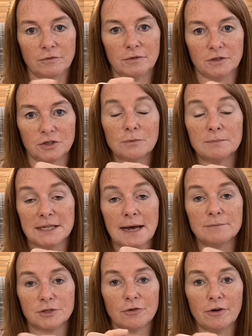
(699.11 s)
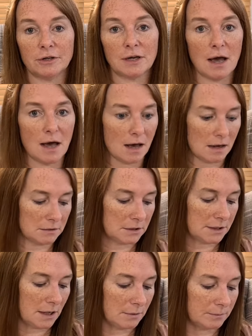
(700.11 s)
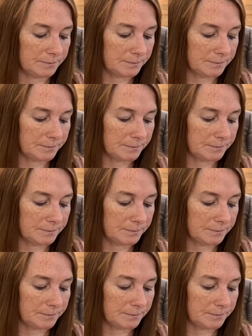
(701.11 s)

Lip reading: sometimes they're on a card. So,